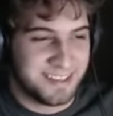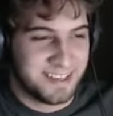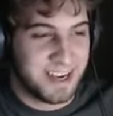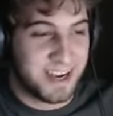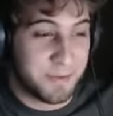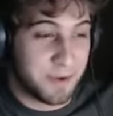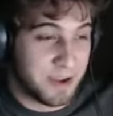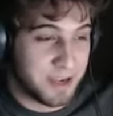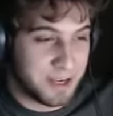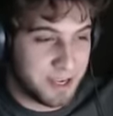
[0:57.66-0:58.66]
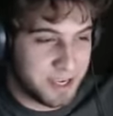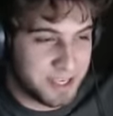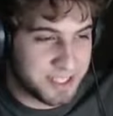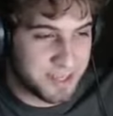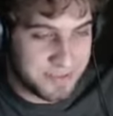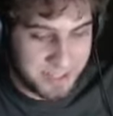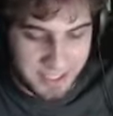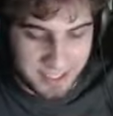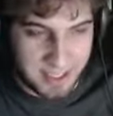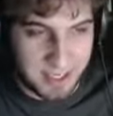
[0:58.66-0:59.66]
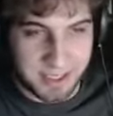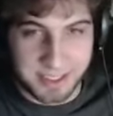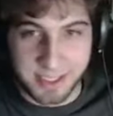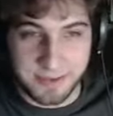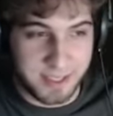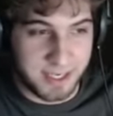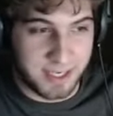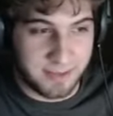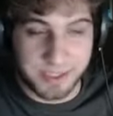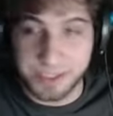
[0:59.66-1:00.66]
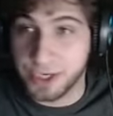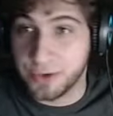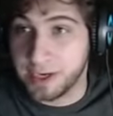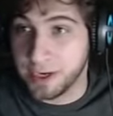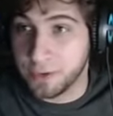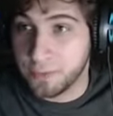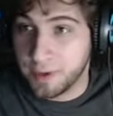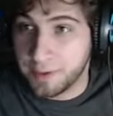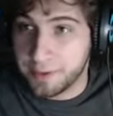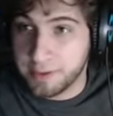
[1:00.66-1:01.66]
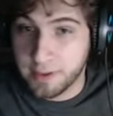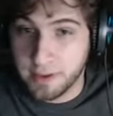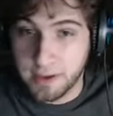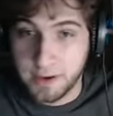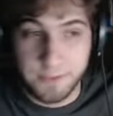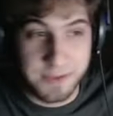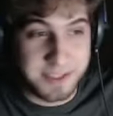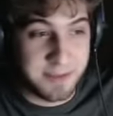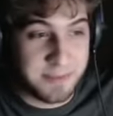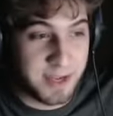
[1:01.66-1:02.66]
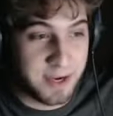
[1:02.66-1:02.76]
All right. Well, I'm gonna start the show here with something.